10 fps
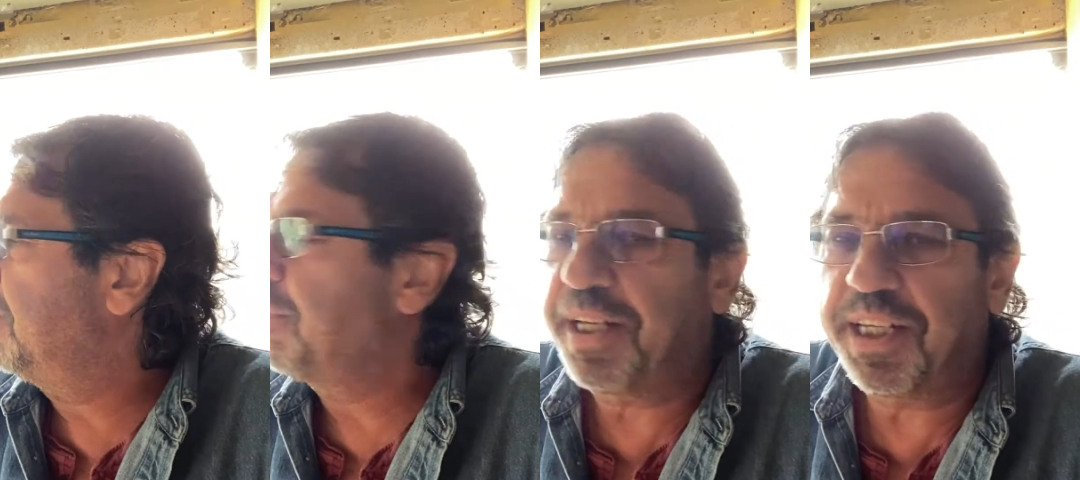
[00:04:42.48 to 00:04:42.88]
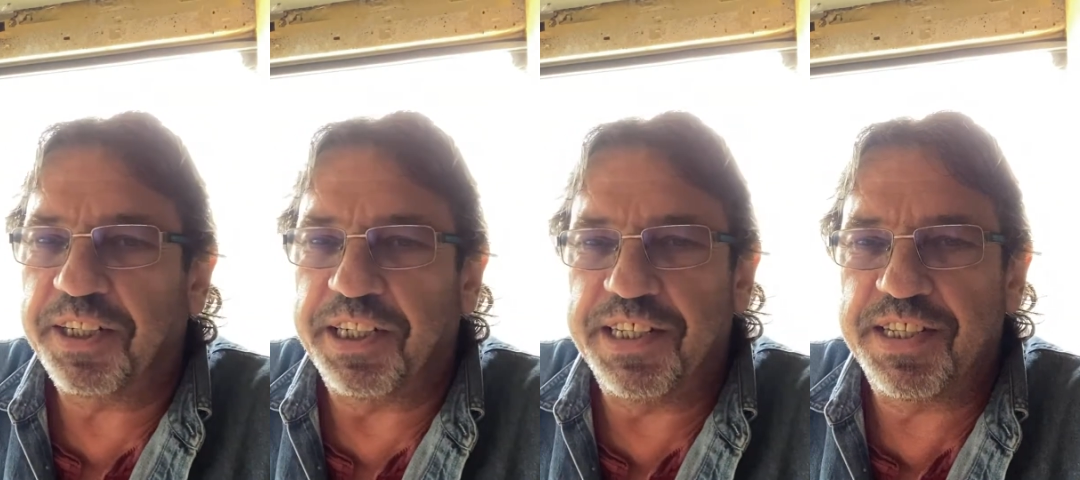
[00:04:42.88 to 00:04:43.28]
going to make it
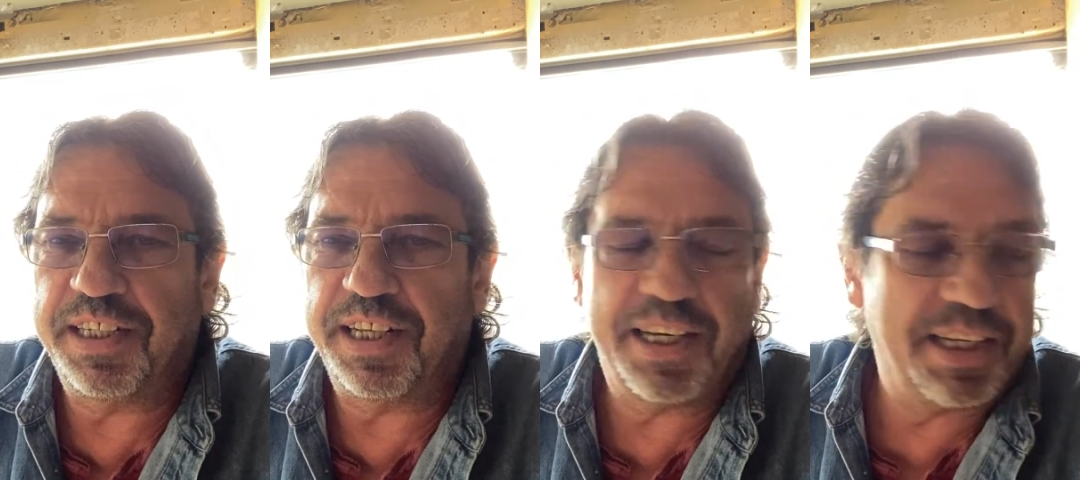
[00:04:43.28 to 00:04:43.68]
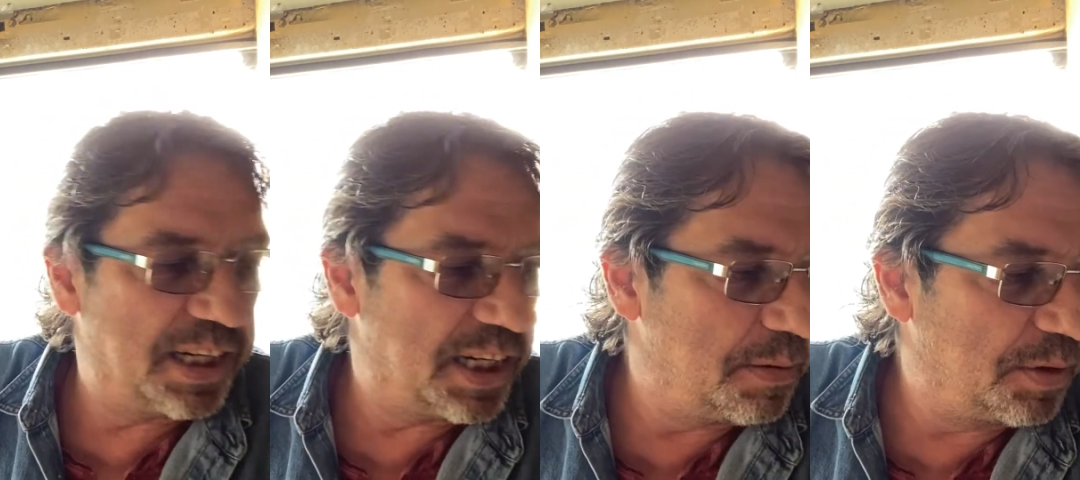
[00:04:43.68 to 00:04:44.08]
an easy day.
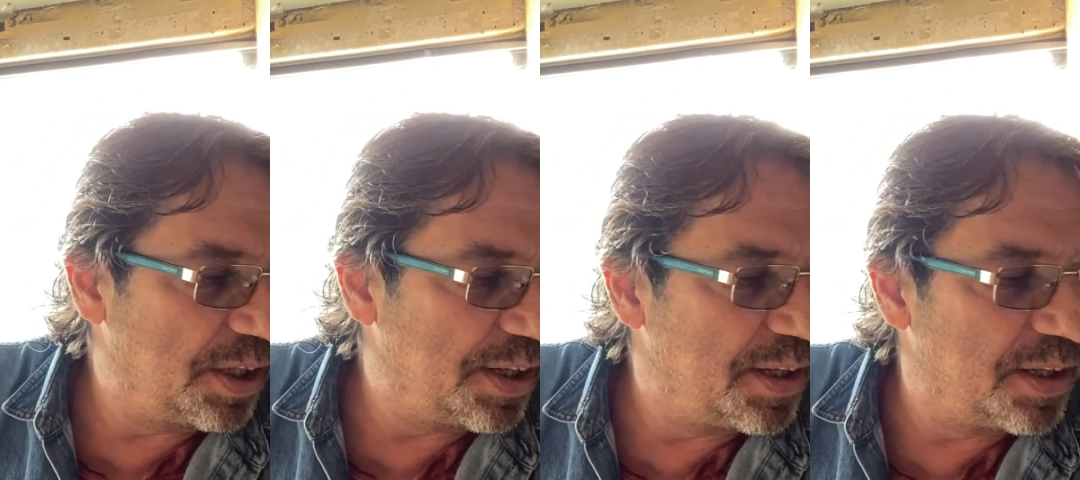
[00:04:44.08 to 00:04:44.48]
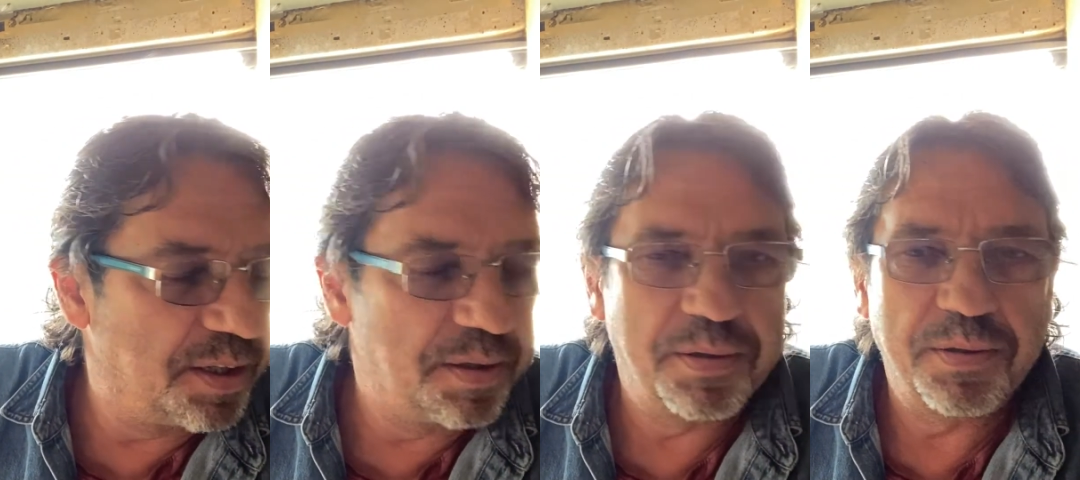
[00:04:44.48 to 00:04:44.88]
I'm going to
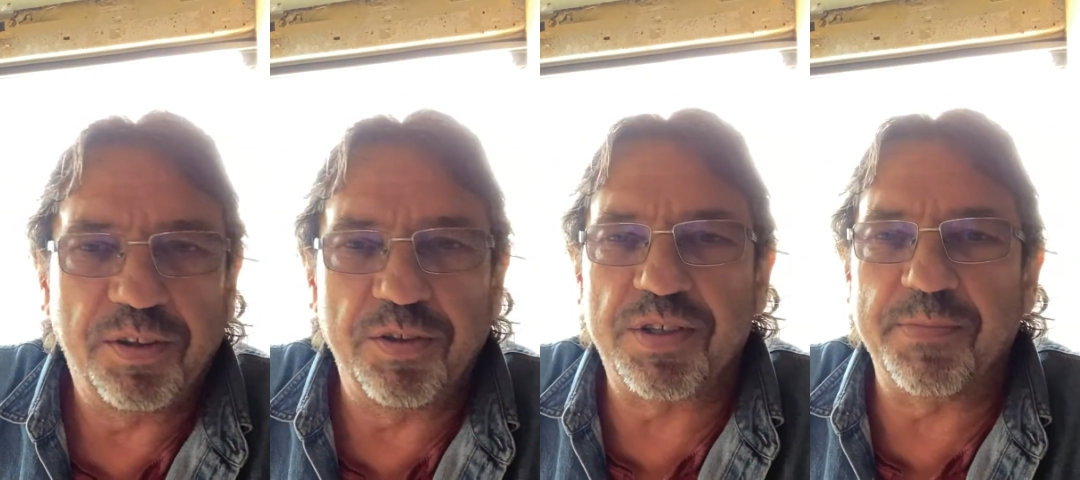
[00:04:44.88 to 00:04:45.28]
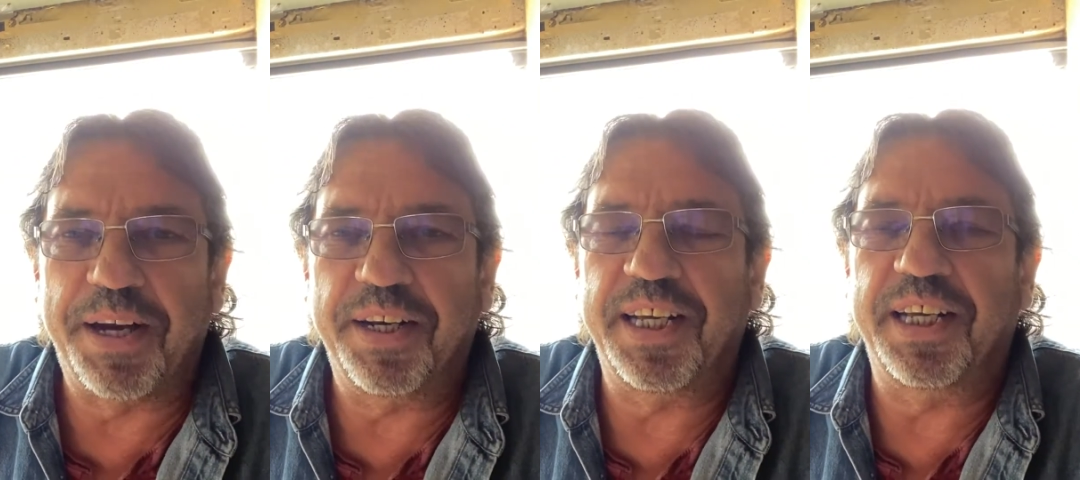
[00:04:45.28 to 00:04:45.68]
do some
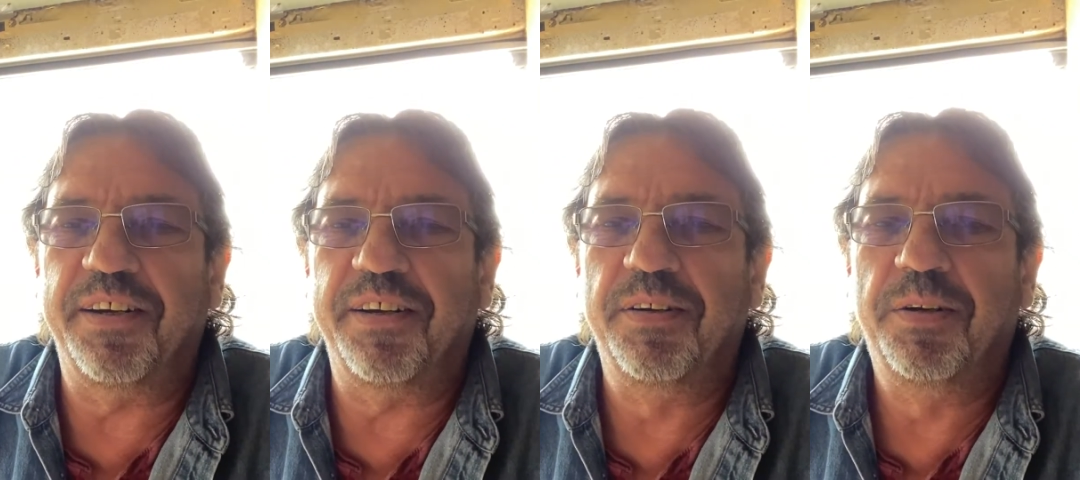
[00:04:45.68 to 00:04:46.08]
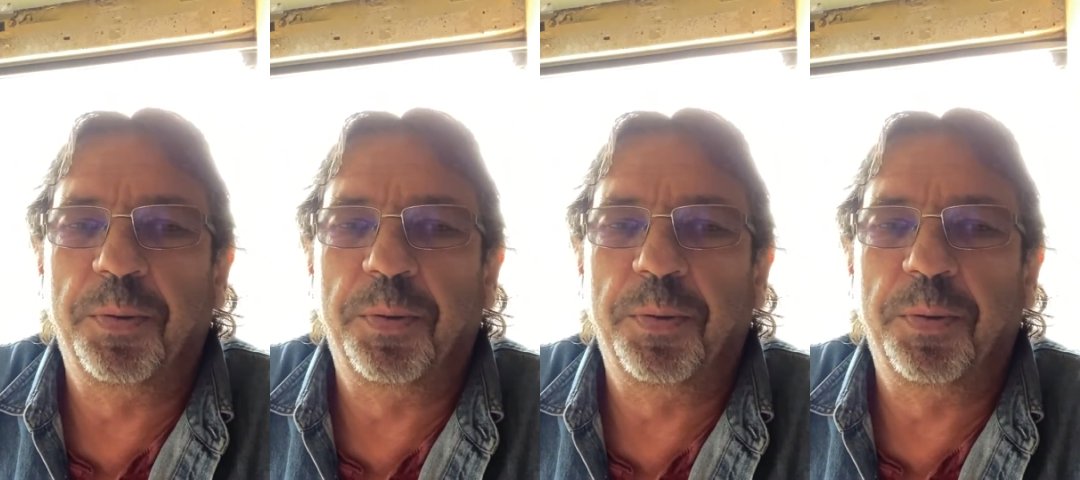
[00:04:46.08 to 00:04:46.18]
editing here.